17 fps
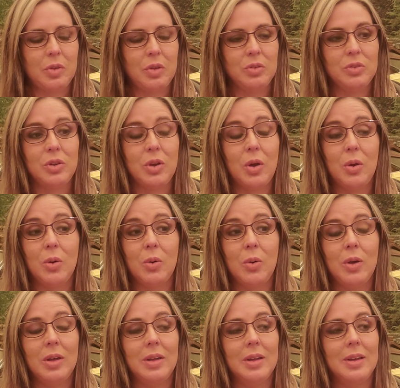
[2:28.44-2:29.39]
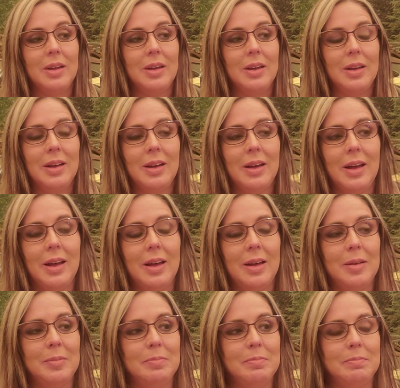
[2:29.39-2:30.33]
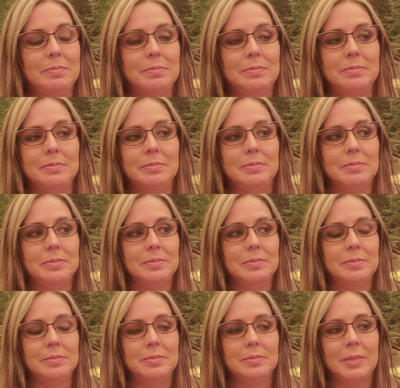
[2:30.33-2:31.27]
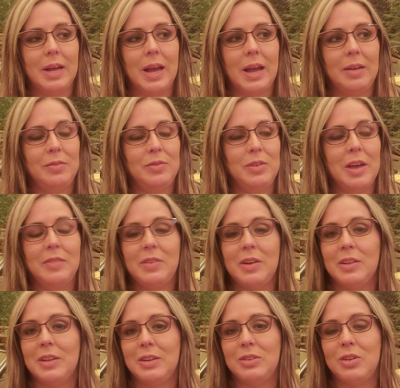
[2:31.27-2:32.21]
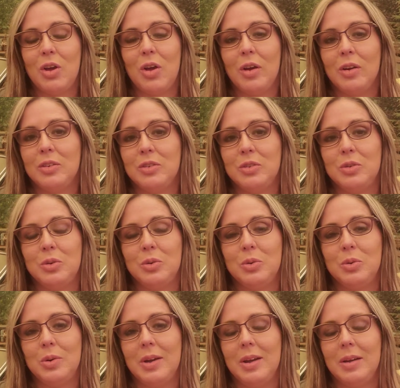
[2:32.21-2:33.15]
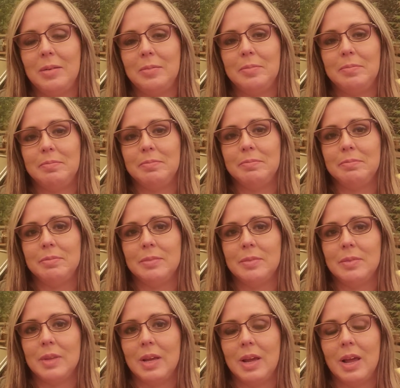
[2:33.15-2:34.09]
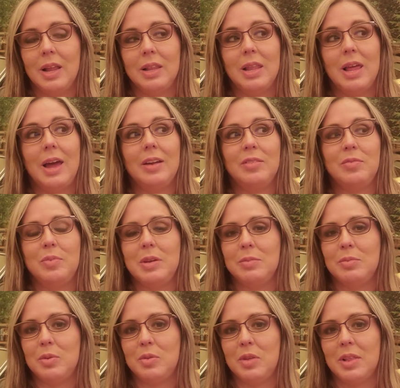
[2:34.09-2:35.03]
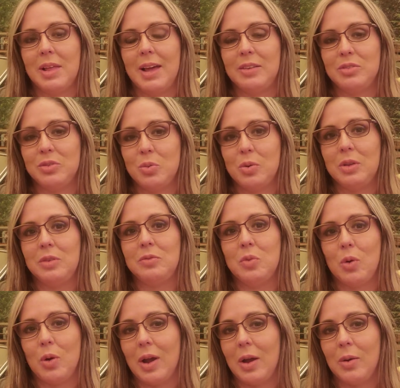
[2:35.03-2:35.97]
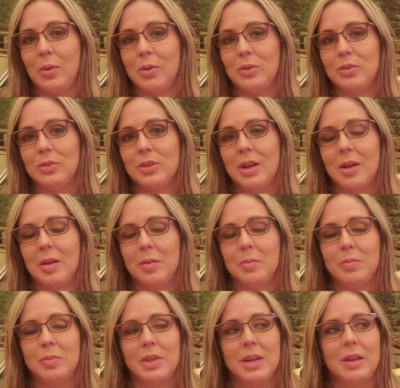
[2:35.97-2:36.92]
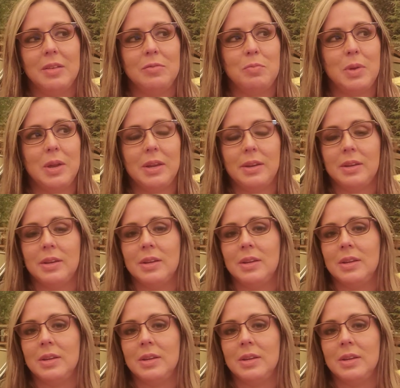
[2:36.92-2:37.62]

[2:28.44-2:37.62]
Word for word: So um, I've definitely talked to um, a lot of people in the last 24 hours um, that have been